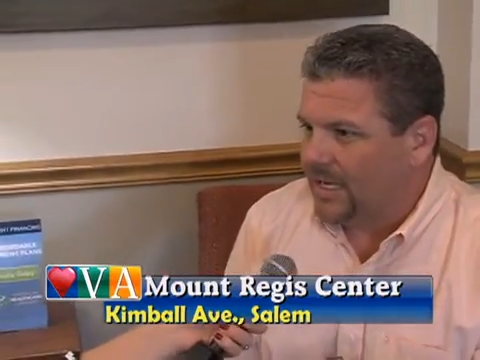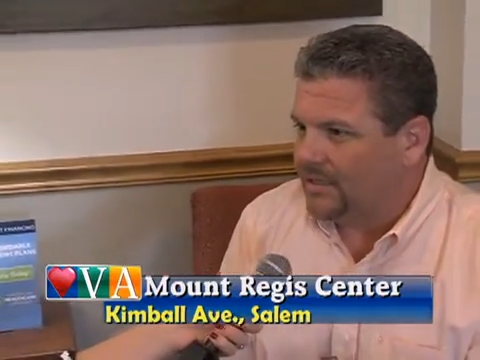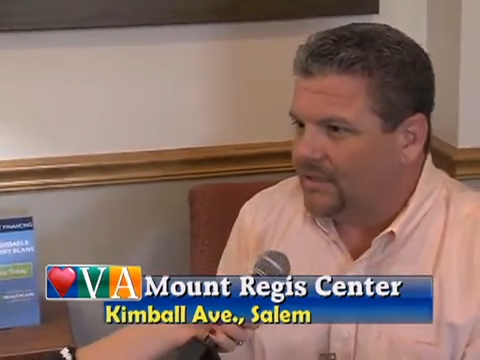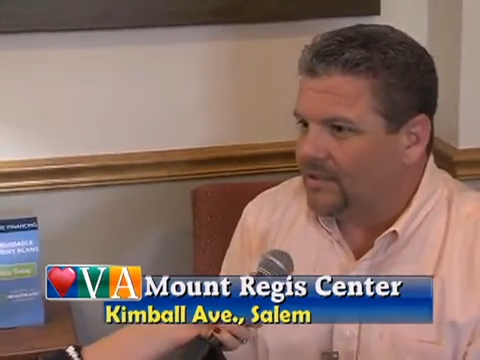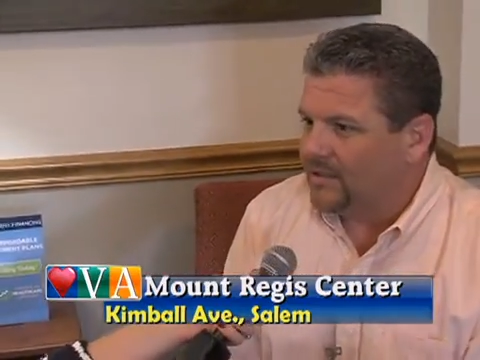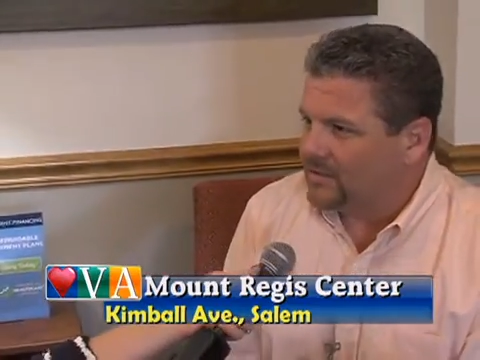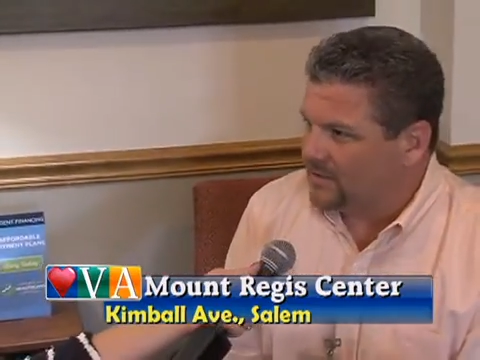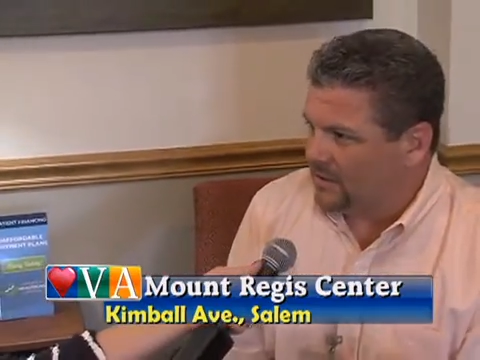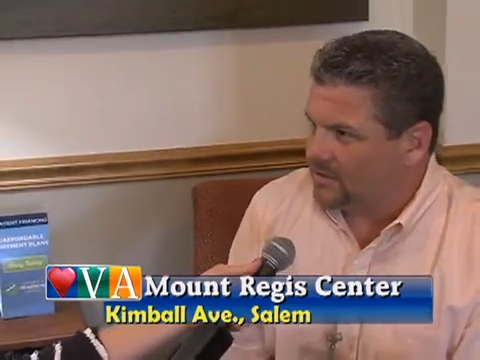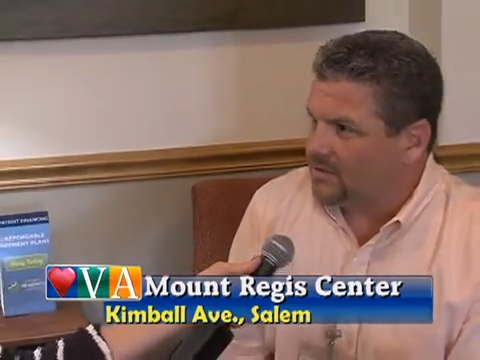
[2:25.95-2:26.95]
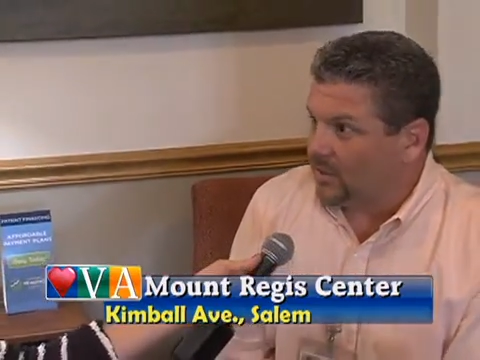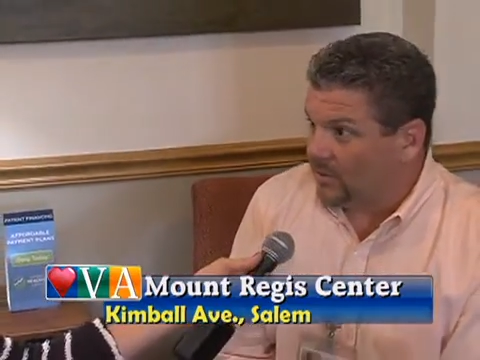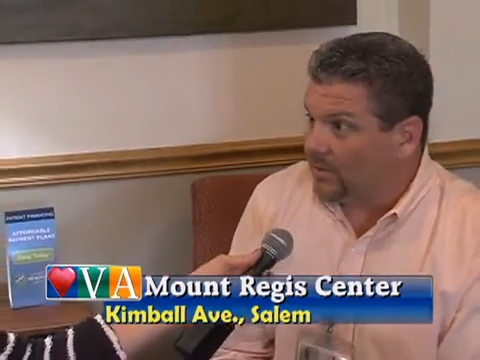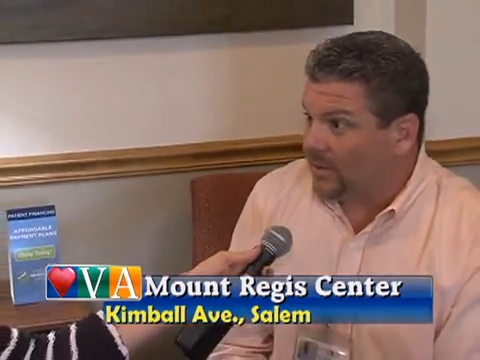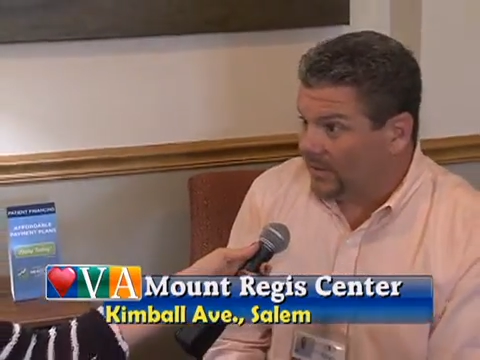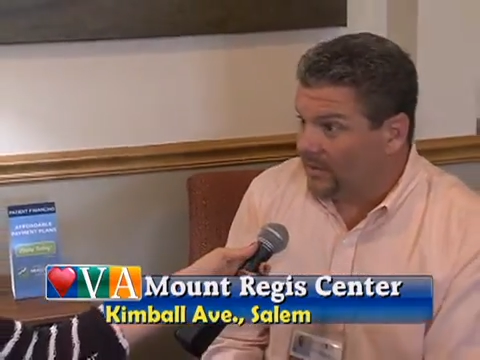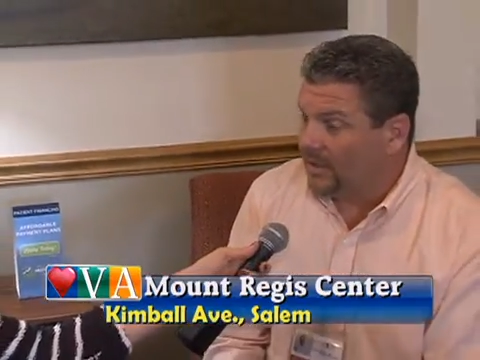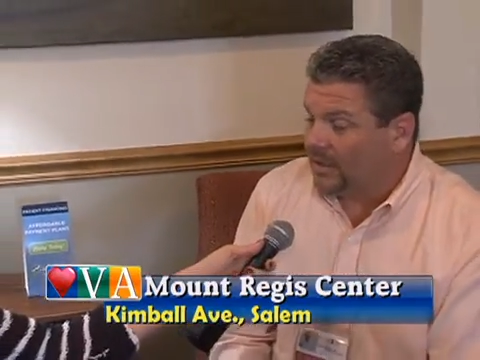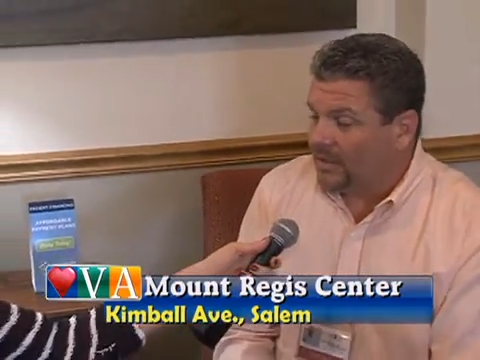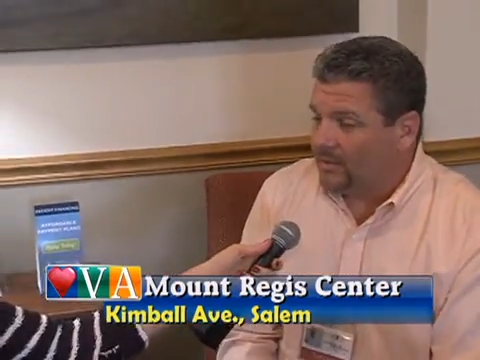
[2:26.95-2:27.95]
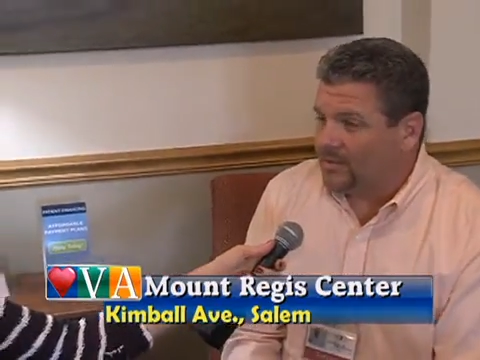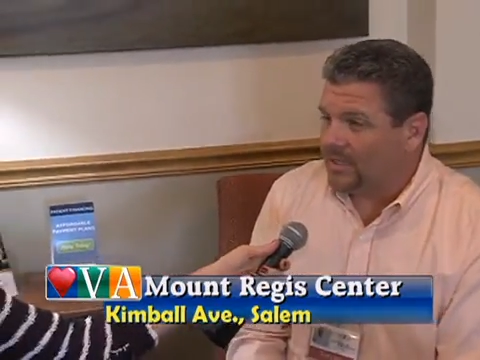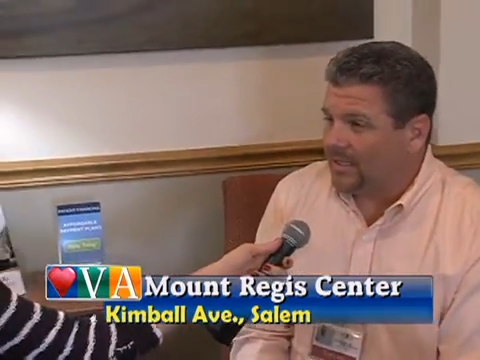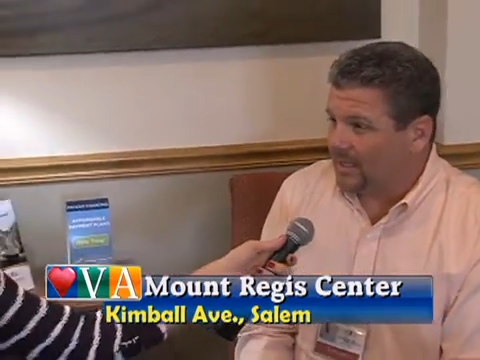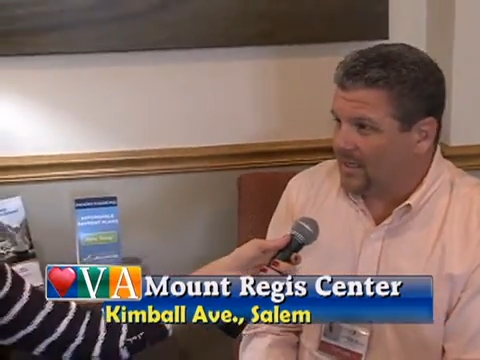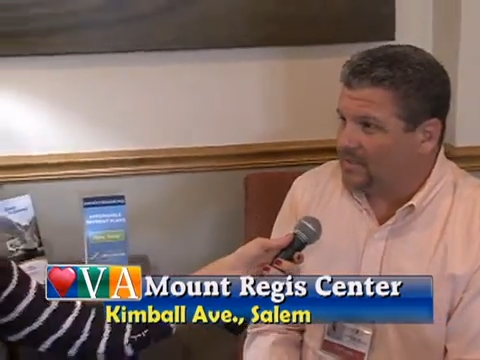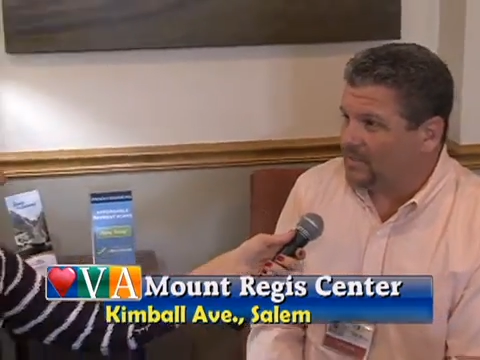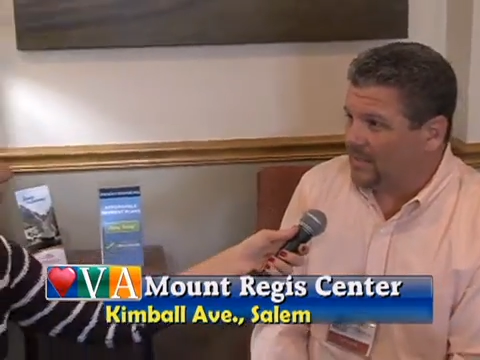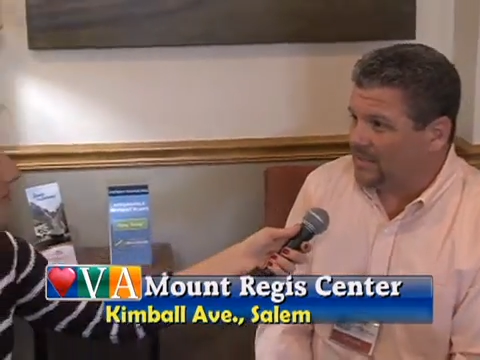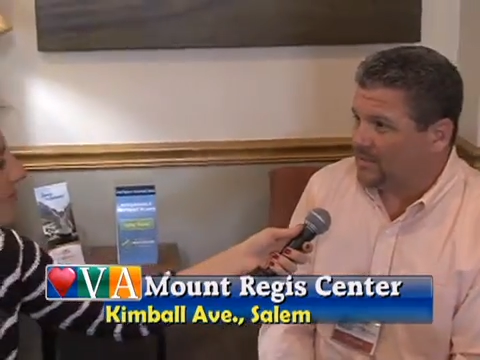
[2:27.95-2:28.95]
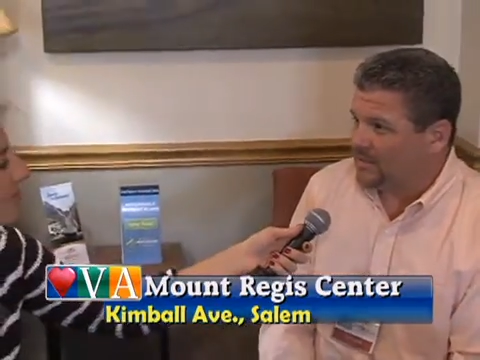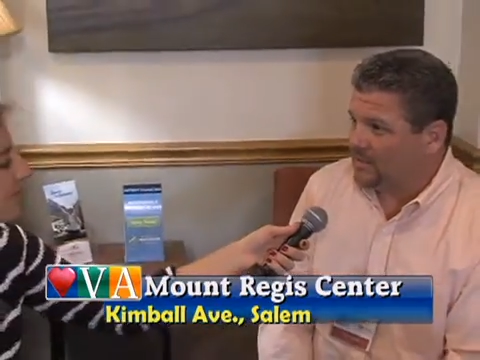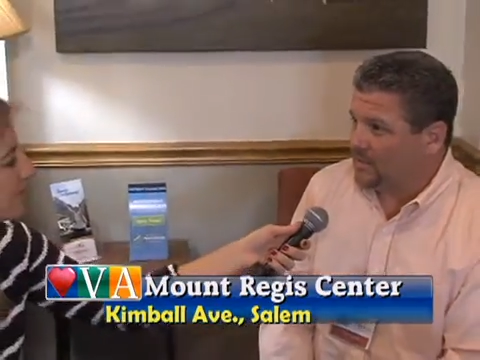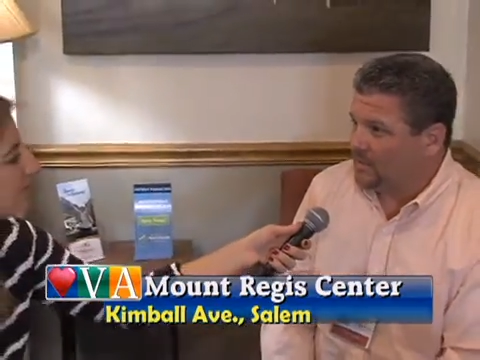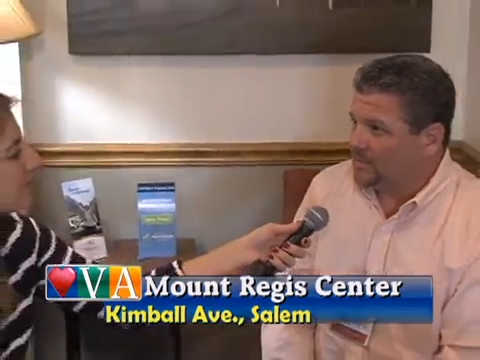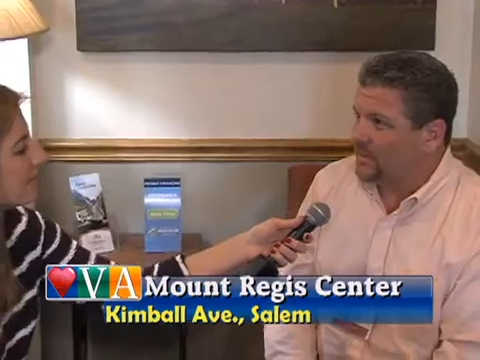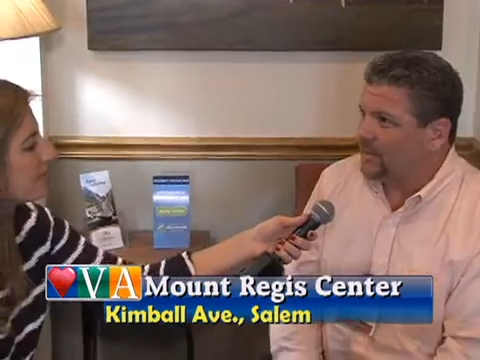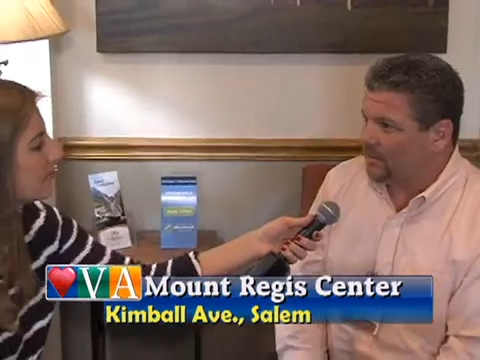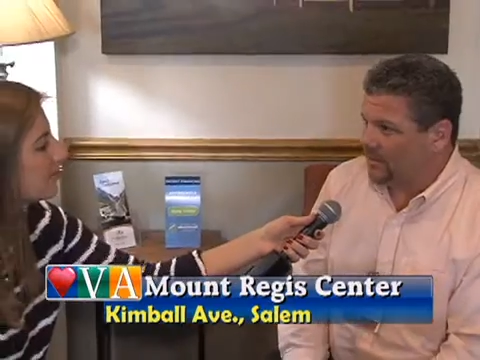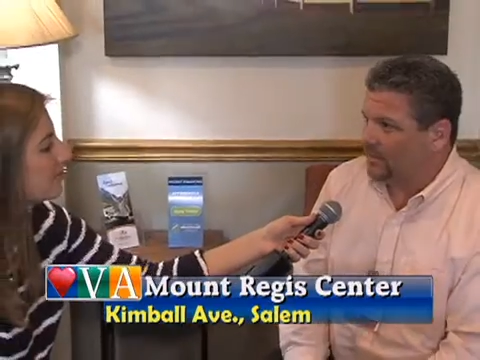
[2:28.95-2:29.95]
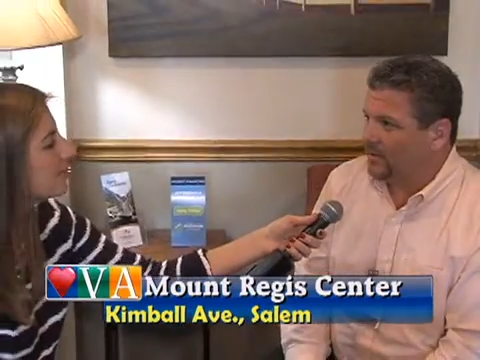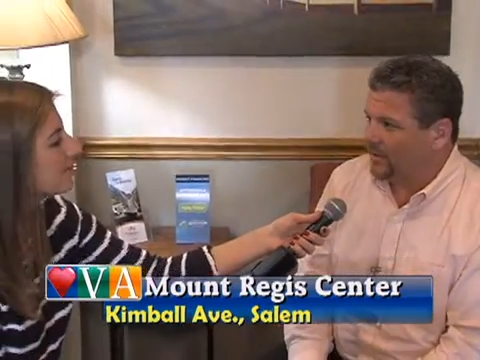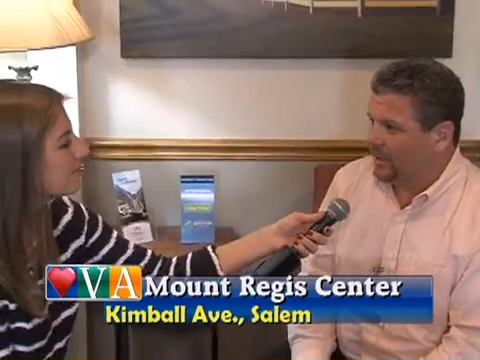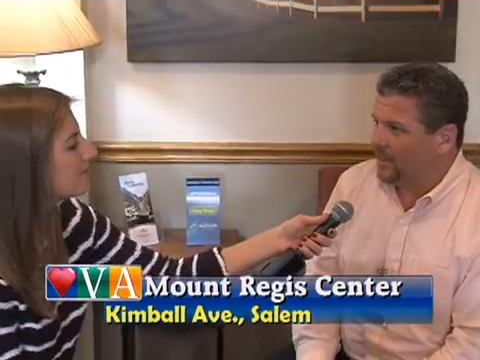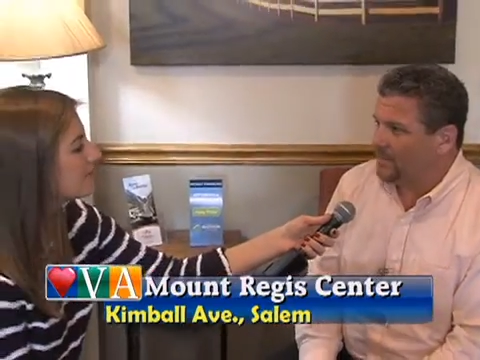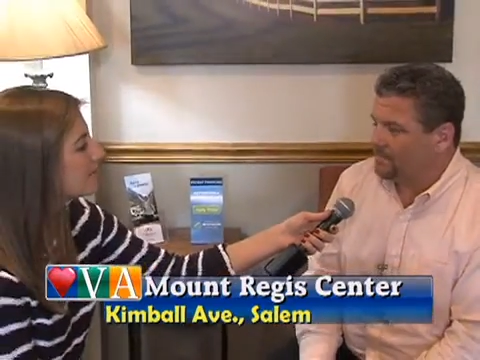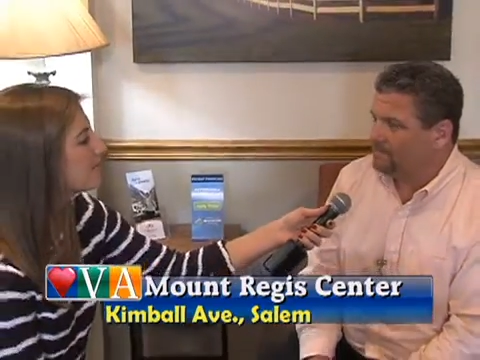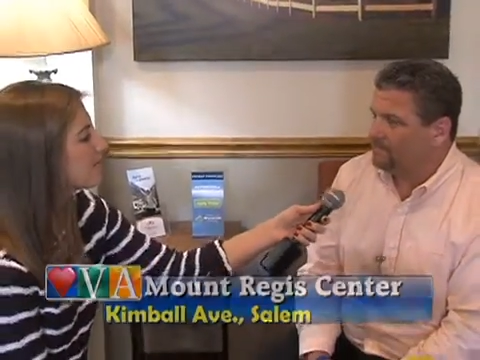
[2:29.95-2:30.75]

And then the things that they struggle with, we try to customize our treatment to help them with that.